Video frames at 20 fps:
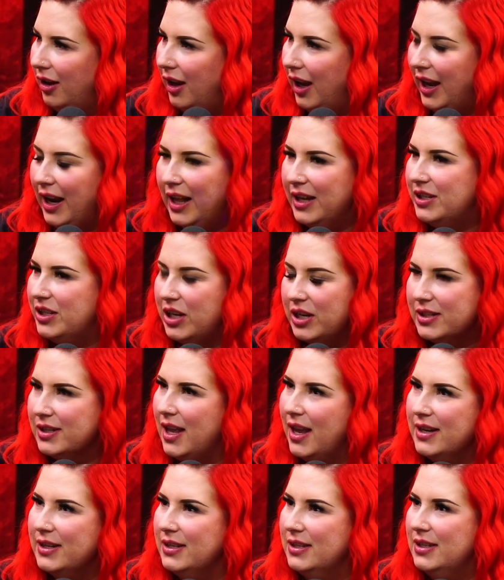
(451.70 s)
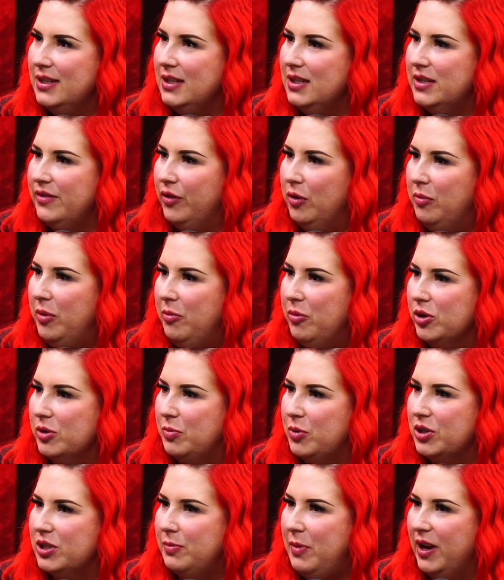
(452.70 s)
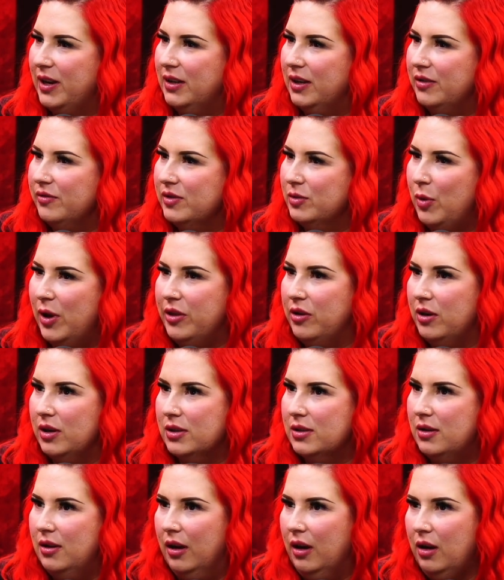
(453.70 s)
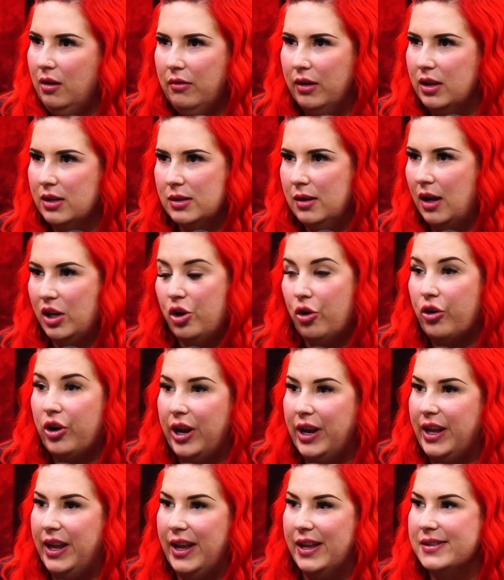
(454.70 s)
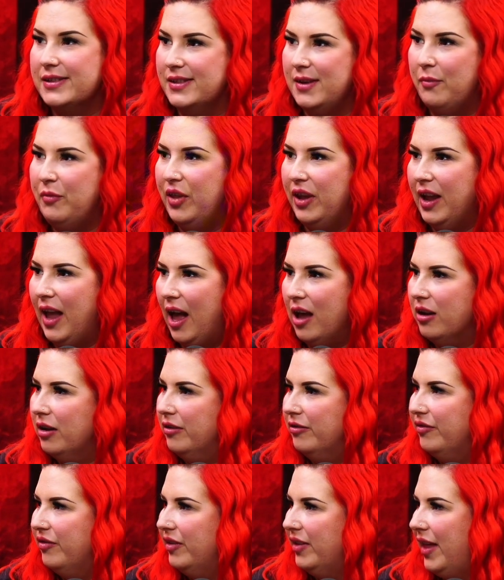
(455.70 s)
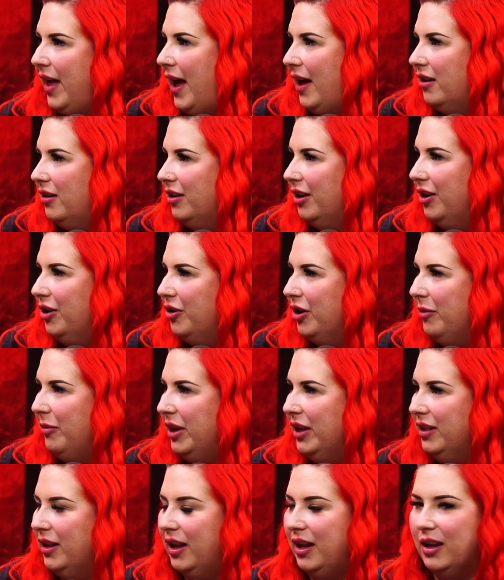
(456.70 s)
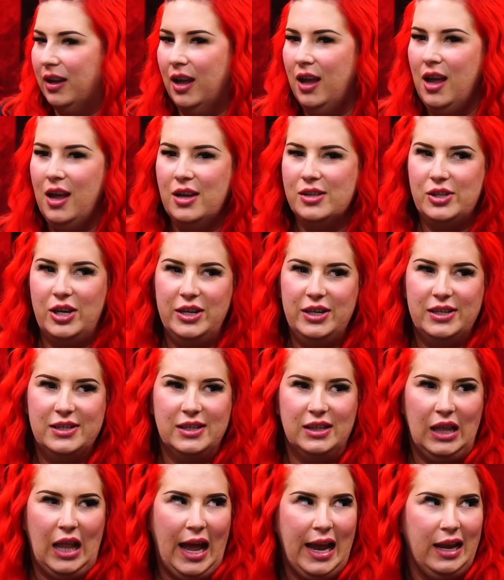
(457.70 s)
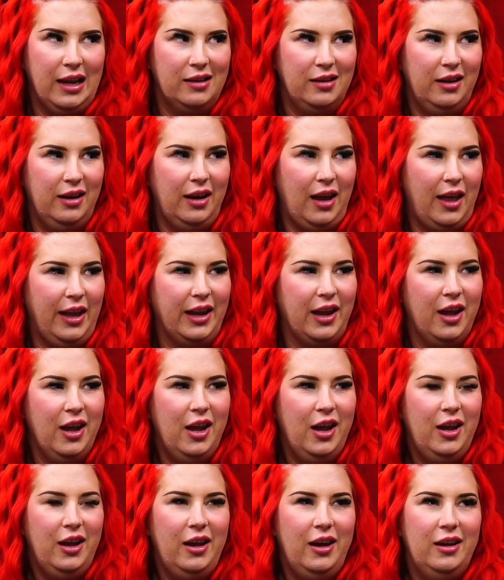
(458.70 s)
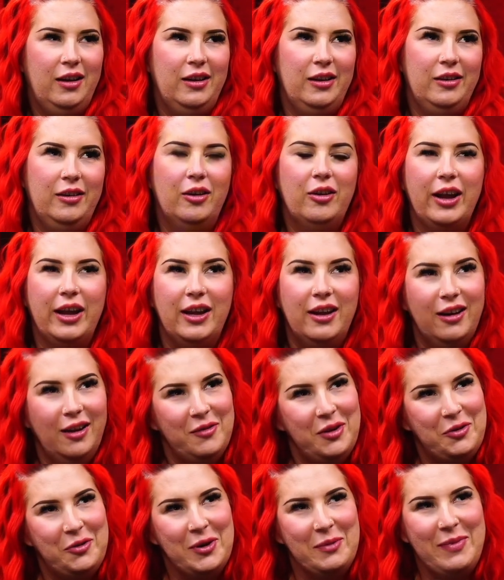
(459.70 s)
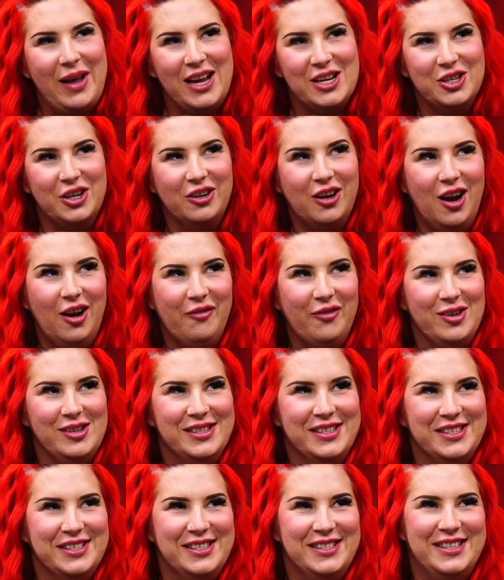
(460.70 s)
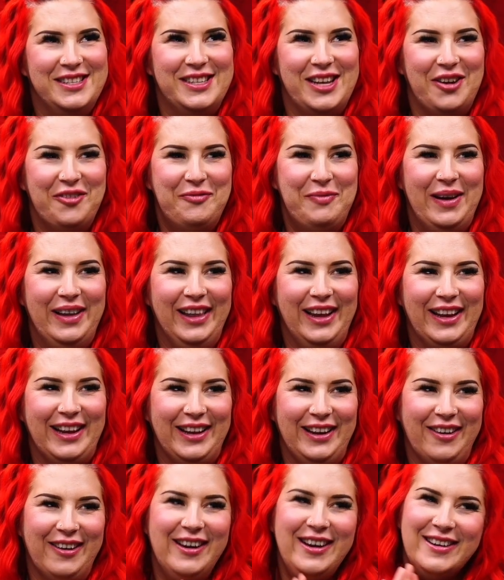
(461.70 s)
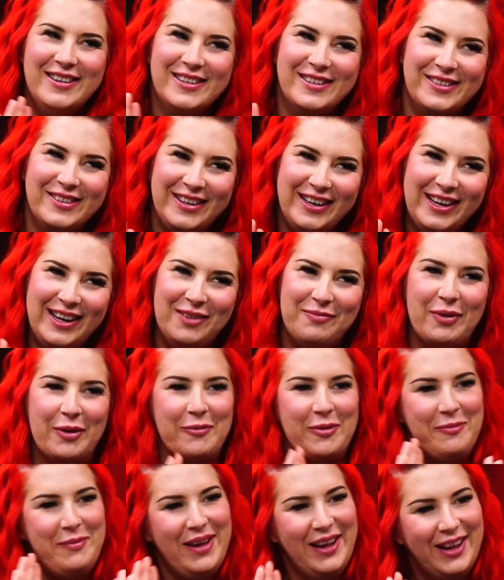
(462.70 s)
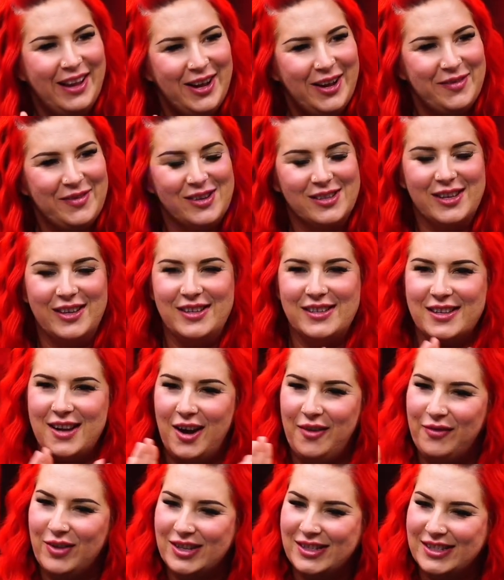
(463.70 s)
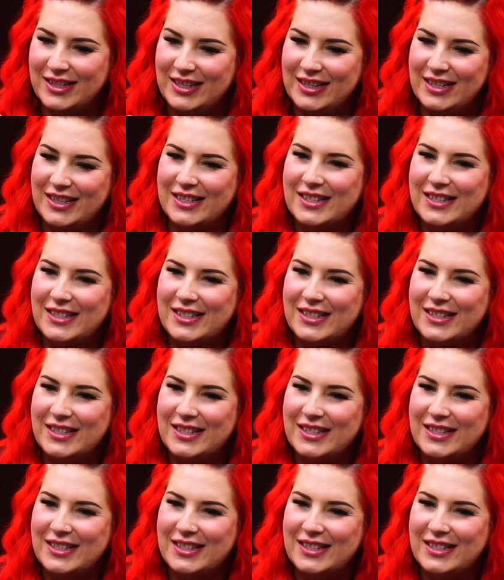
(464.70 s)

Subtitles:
And I just like to see different people's perspectives, whether it's good, whether it's you're gonna get something out of that. You know what I mean? Like, so I just like to like. Okay, I don't want to bash on conferences and stuff, but like in our industry and permanent makeup, there's all these conferences.